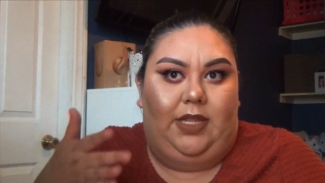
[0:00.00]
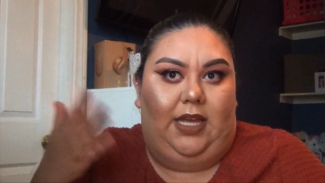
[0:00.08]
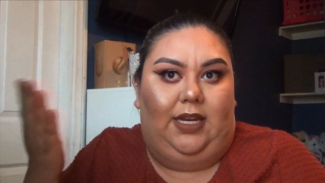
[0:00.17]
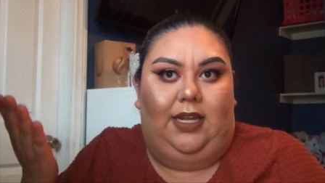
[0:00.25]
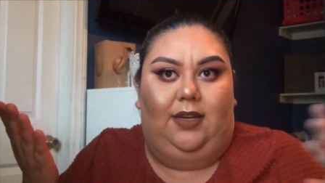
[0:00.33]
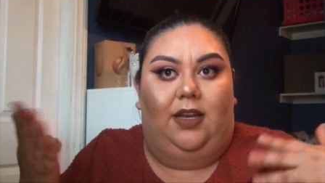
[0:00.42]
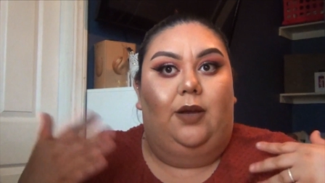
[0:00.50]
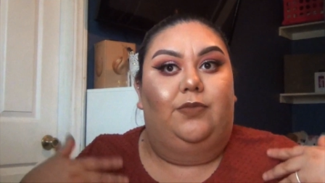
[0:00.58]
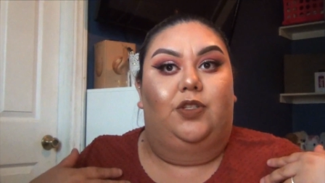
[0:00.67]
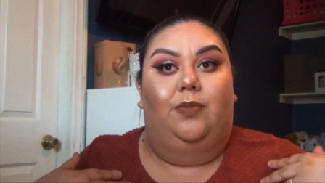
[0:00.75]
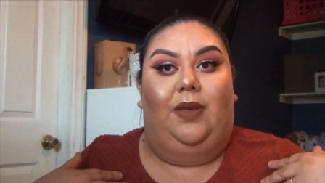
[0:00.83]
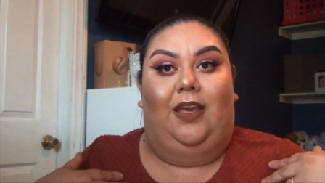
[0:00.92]
they didn't come
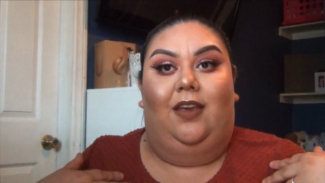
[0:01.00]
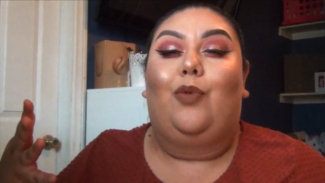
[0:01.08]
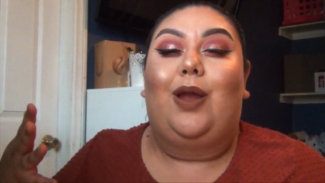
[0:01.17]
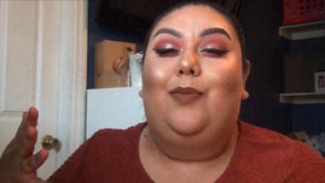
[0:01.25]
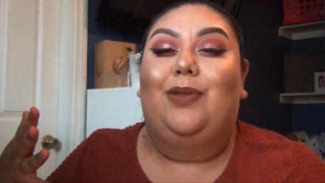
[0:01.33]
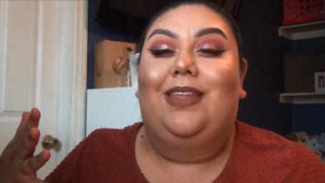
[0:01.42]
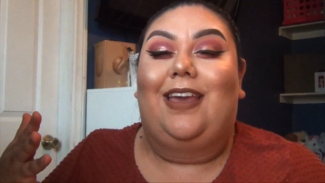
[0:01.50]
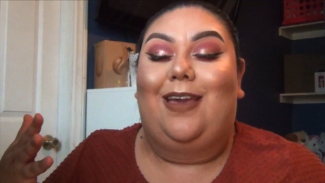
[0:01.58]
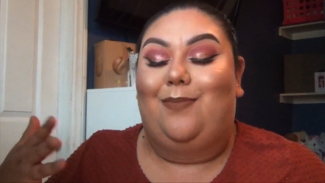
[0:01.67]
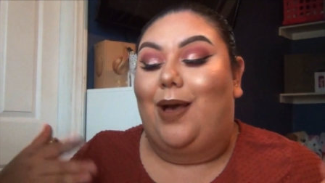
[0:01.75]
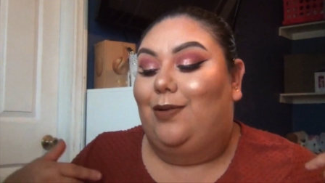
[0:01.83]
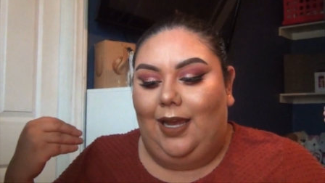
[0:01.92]
to me right when they
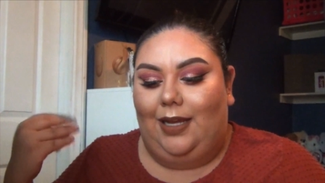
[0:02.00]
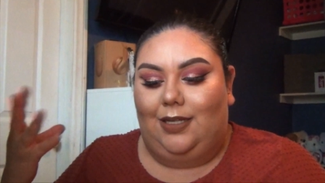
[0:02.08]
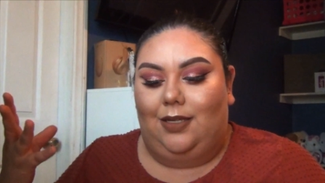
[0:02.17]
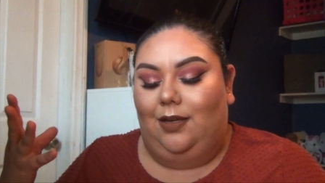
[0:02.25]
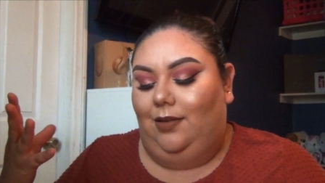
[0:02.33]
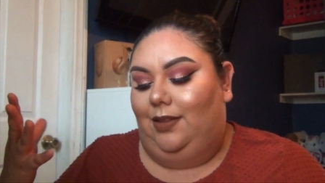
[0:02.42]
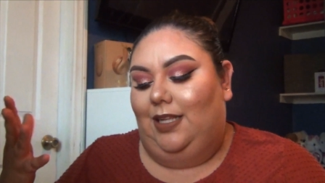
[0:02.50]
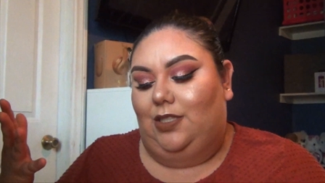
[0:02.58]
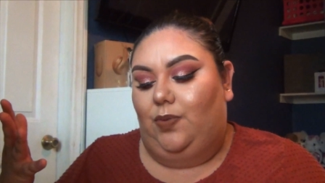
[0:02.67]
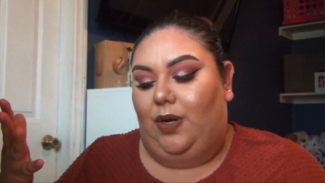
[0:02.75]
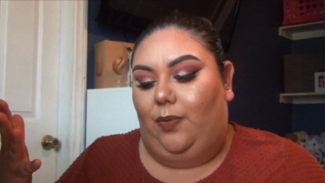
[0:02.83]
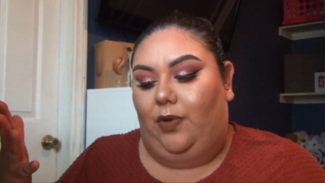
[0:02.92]
came out. That's
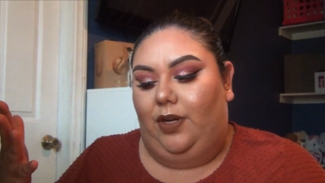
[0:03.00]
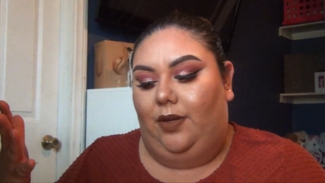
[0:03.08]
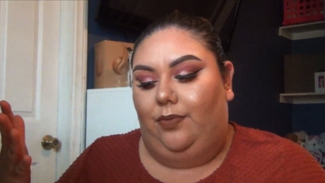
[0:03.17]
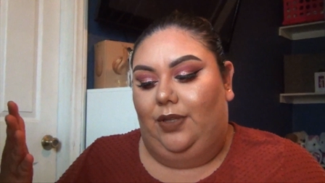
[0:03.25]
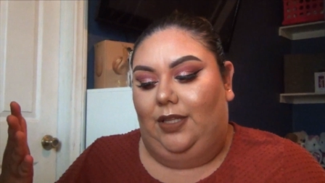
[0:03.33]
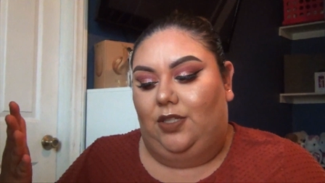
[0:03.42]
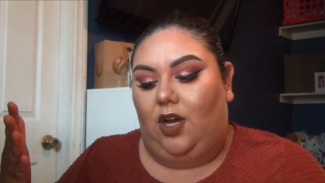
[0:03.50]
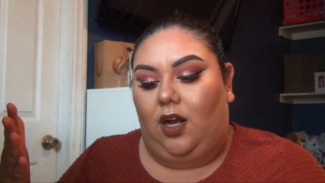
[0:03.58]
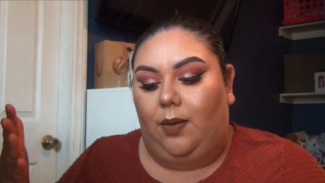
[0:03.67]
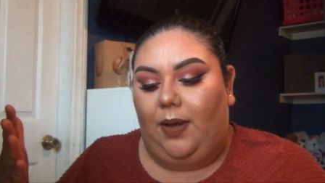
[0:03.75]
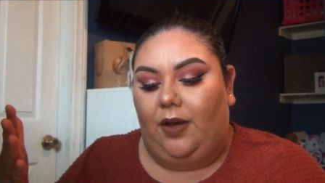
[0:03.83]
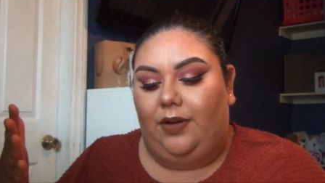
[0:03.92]
what I want to really talk
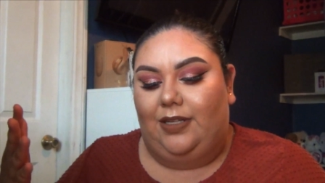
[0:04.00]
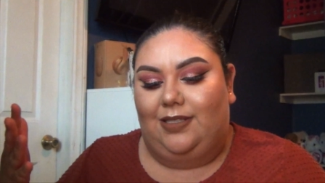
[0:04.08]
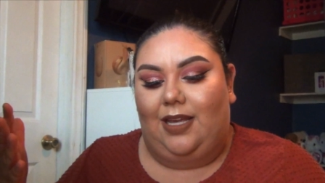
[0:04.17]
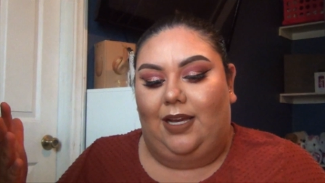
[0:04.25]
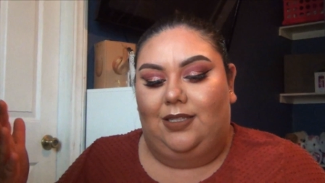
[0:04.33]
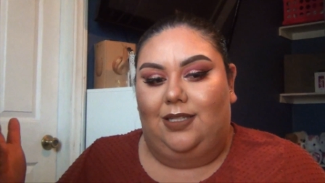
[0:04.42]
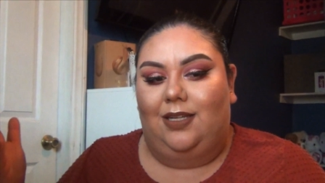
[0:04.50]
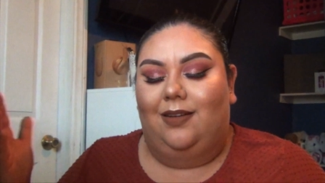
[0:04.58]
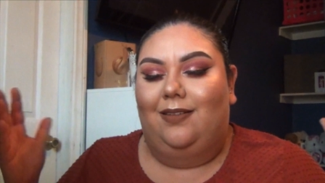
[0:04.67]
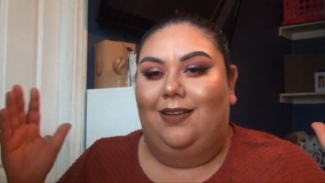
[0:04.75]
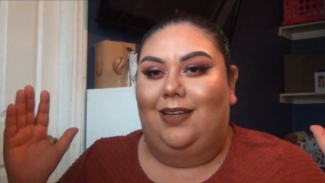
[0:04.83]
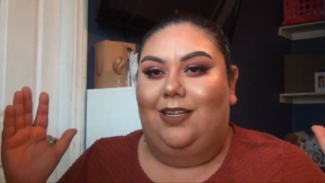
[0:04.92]
about, is that
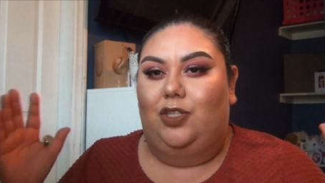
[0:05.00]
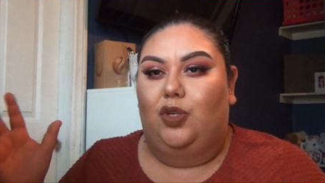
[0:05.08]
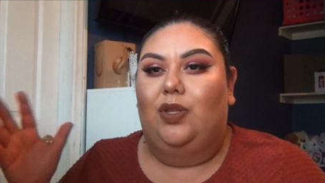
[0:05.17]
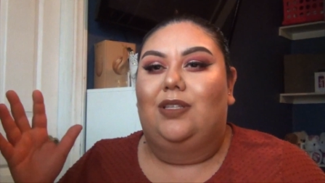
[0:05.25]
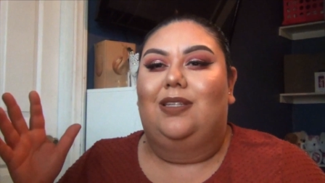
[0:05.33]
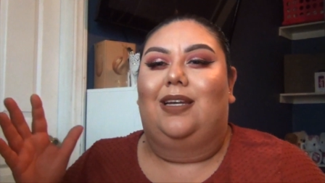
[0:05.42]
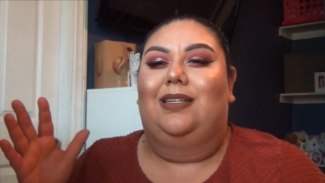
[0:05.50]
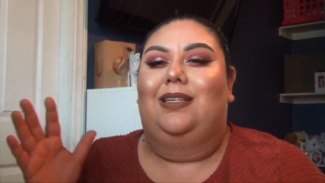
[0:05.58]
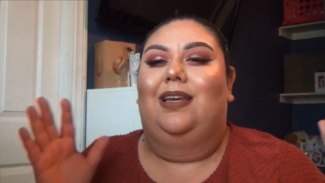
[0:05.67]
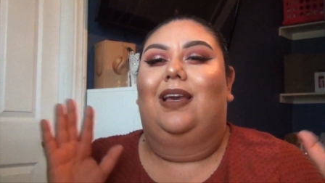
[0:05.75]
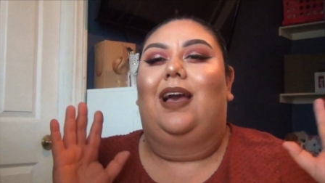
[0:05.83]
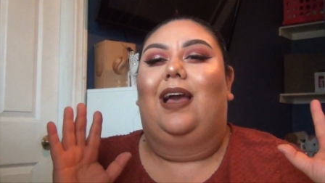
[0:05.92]
in
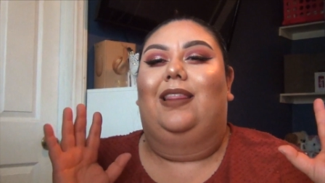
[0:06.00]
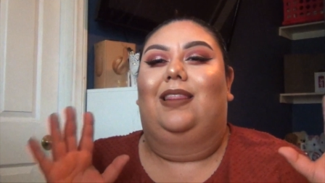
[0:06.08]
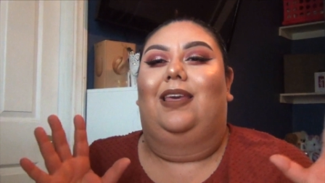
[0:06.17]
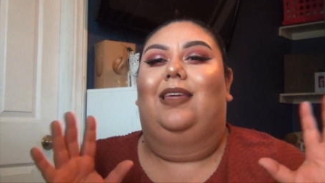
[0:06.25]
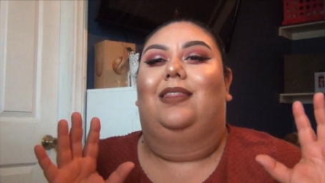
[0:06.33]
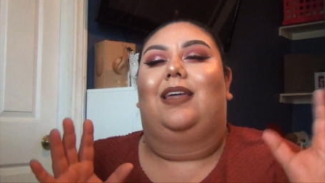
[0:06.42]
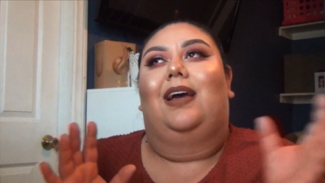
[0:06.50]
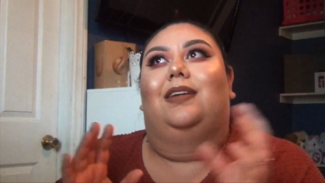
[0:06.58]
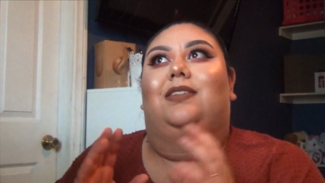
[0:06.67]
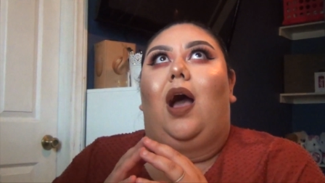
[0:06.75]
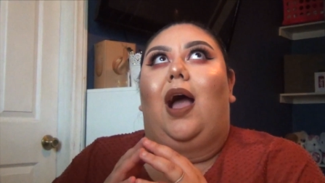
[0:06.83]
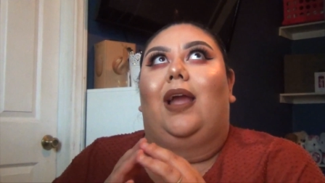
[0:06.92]
2019, I think
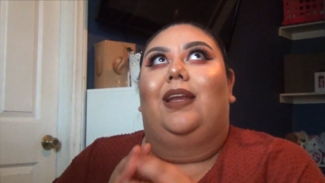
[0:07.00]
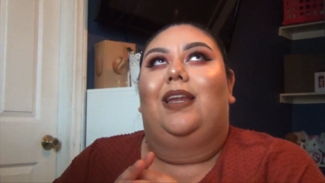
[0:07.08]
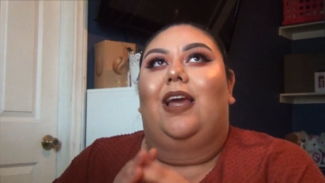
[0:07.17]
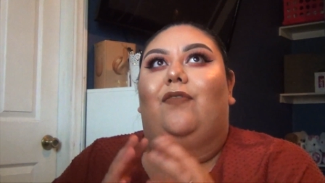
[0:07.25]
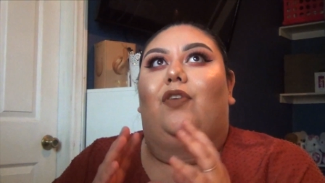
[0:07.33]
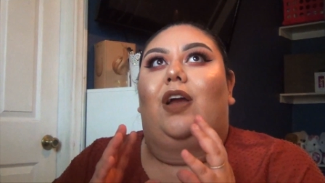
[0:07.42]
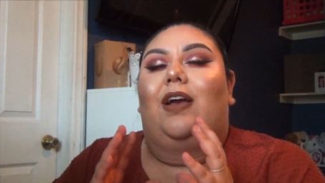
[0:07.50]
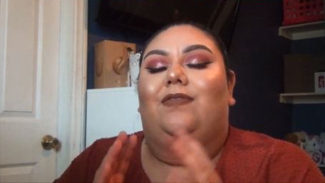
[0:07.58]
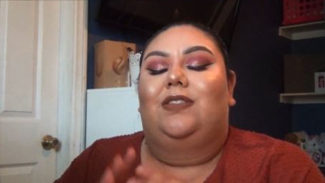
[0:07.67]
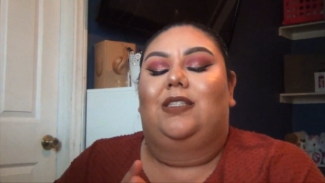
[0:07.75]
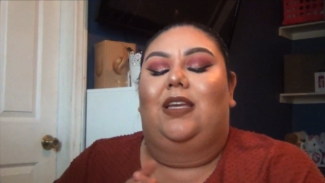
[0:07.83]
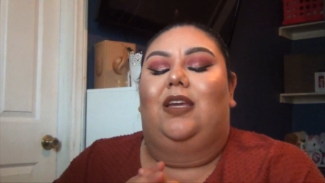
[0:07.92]
that I never have
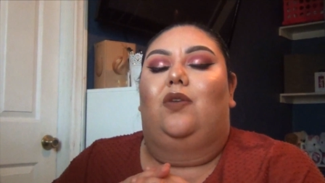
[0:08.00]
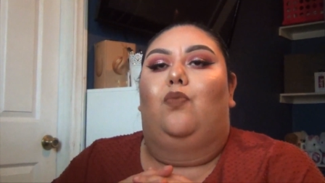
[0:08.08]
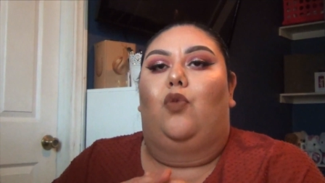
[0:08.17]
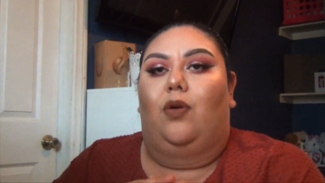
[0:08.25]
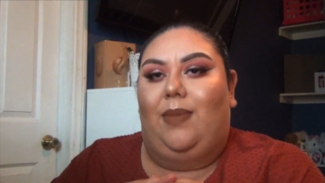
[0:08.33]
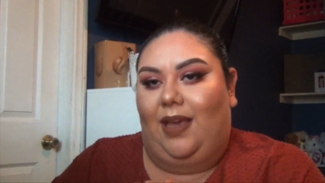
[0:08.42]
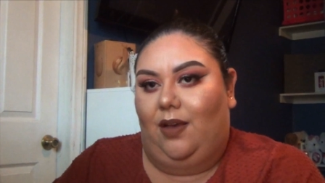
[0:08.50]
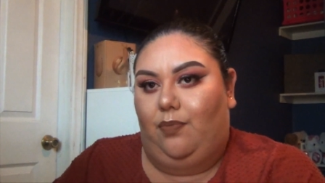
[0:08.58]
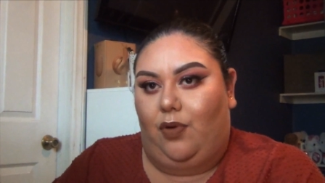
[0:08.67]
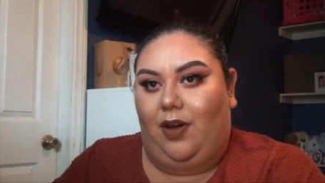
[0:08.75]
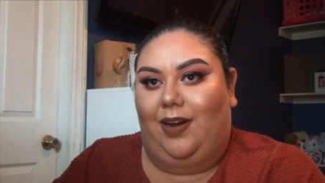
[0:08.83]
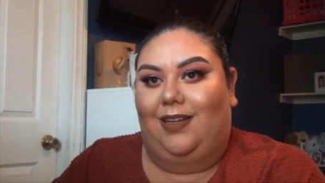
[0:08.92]
seen more makeup
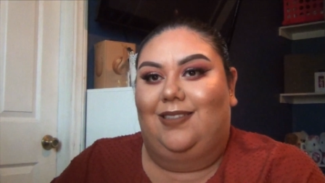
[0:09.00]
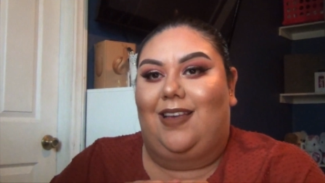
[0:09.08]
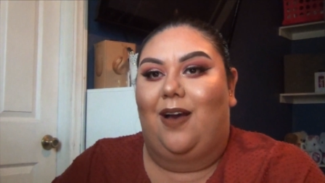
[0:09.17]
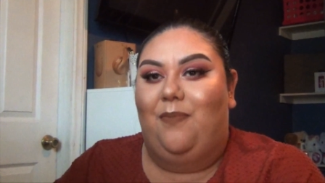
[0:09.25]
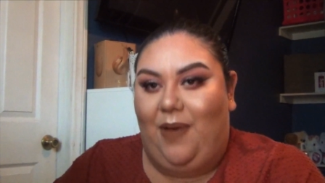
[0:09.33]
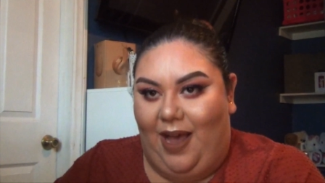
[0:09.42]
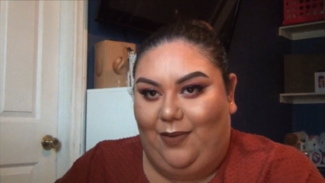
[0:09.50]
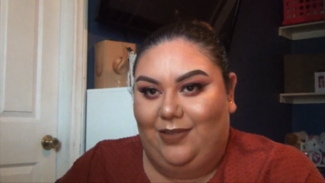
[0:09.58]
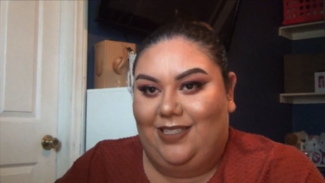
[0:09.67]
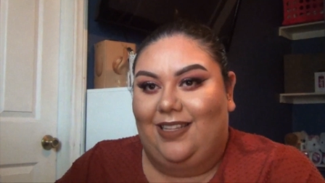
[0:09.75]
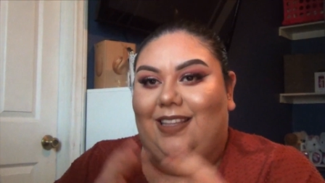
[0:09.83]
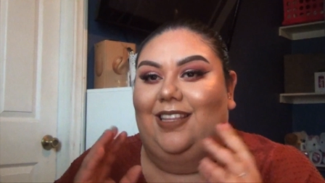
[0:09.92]
products come
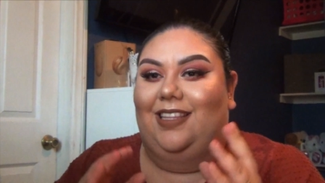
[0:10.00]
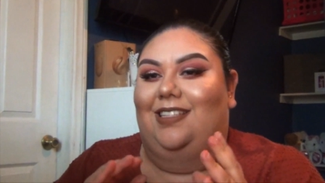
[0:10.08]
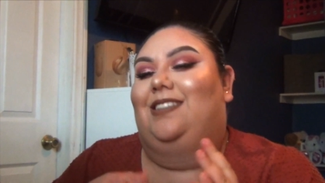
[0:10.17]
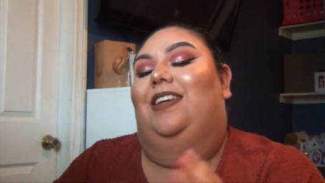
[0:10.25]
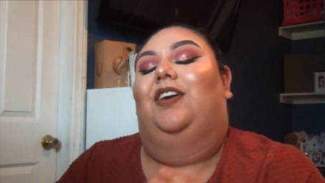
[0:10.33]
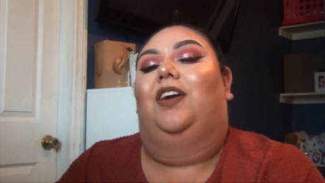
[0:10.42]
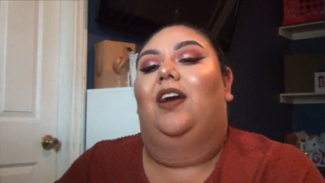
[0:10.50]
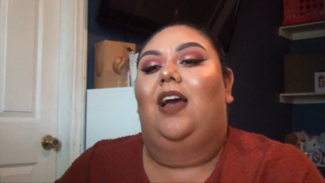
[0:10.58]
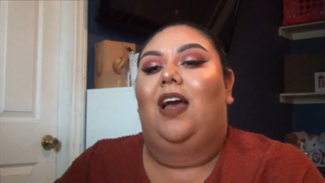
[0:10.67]
out than this year.